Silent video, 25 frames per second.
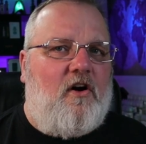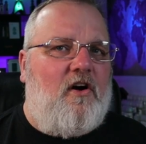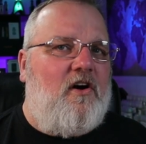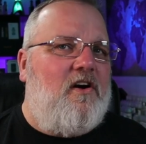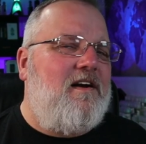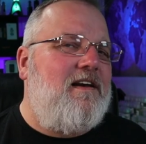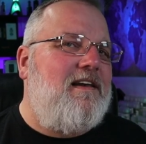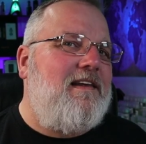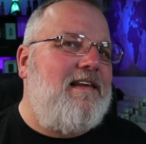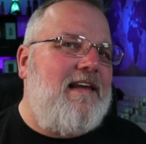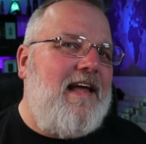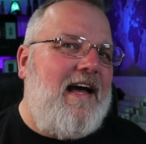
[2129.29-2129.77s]

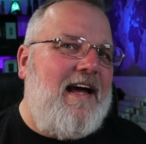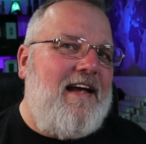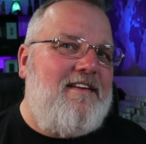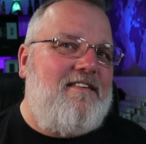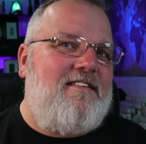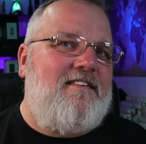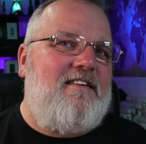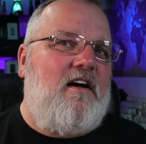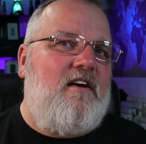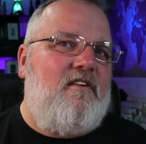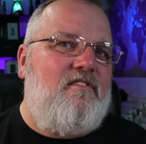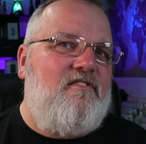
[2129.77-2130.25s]
are
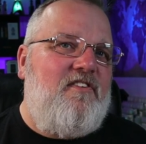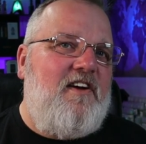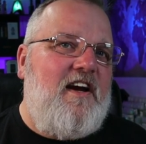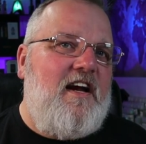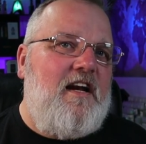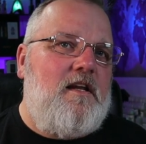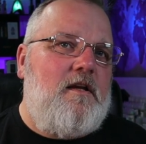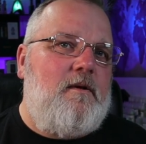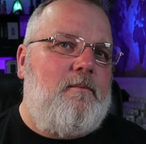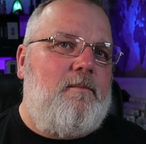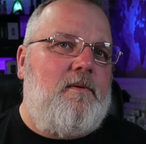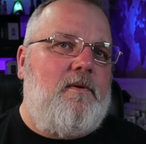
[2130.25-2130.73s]
less
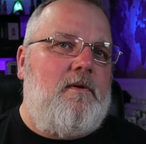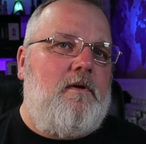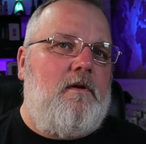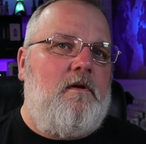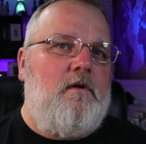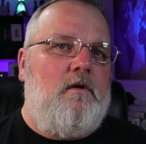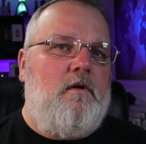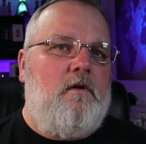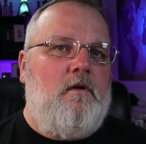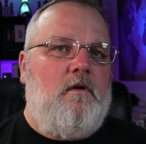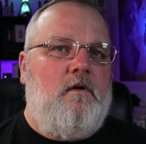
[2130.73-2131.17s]
available